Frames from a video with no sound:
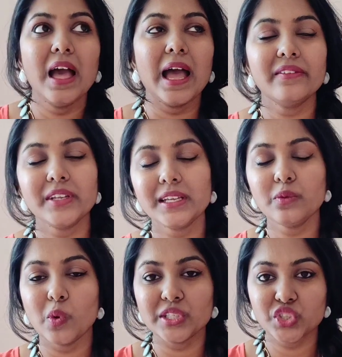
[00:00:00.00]
I've
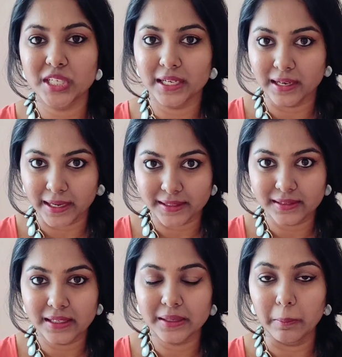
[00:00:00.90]
taken one shade
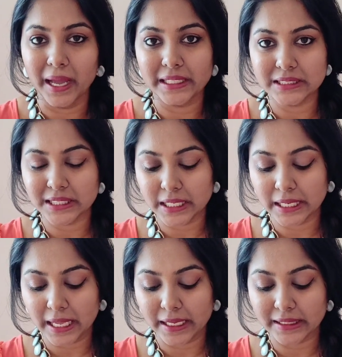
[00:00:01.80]
lighter than my
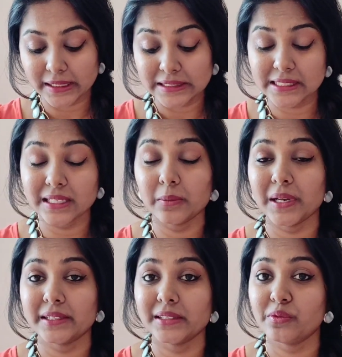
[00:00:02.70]
shade and it still
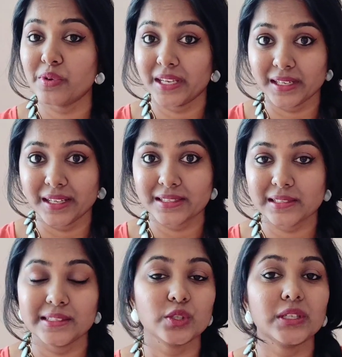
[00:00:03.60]
blended very
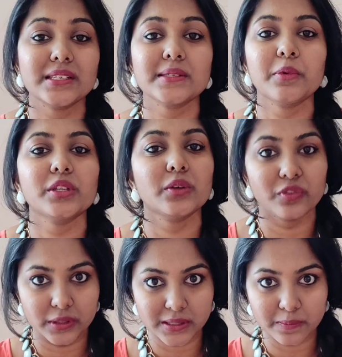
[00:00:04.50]
nicely. So that is about the
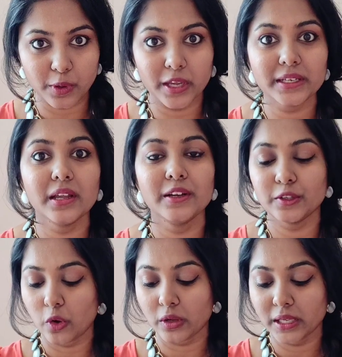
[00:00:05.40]
first point.
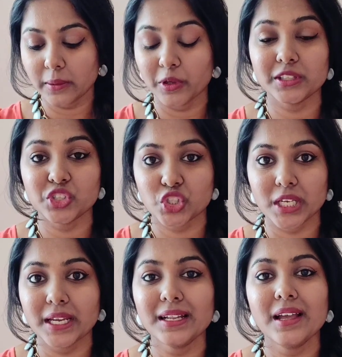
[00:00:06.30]
Talking about the
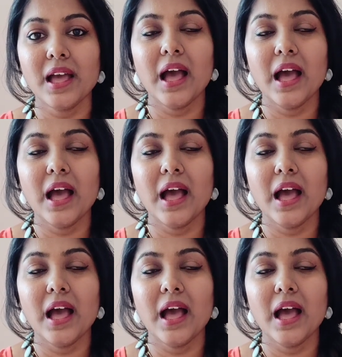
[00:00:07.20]
shade,